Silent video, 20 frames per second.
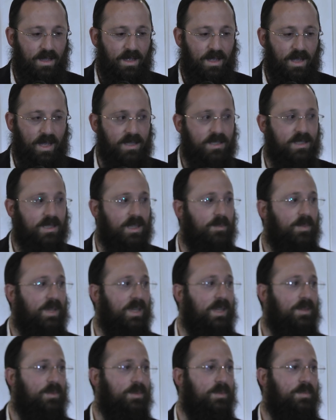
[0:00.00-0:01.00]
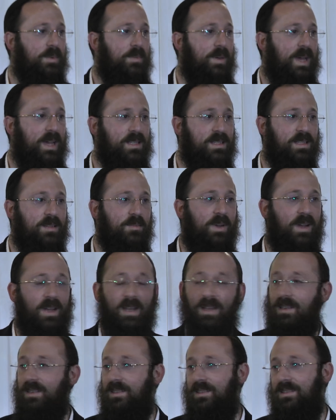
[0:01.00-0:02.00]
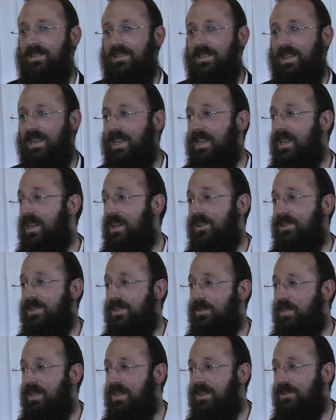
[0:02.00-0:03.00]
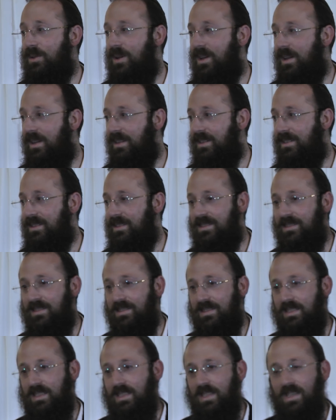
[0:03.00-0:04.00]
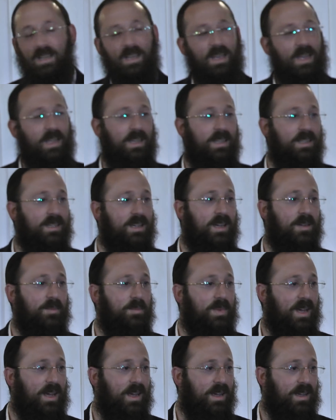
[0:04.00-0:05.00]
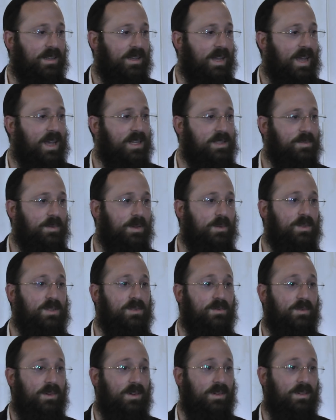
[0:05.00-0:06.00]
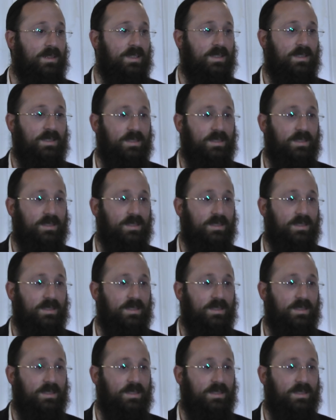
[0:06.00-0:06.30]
And somebody would be passing by, and he'd hear somebody crying, and he'd come by and he'd ask me what's wrong.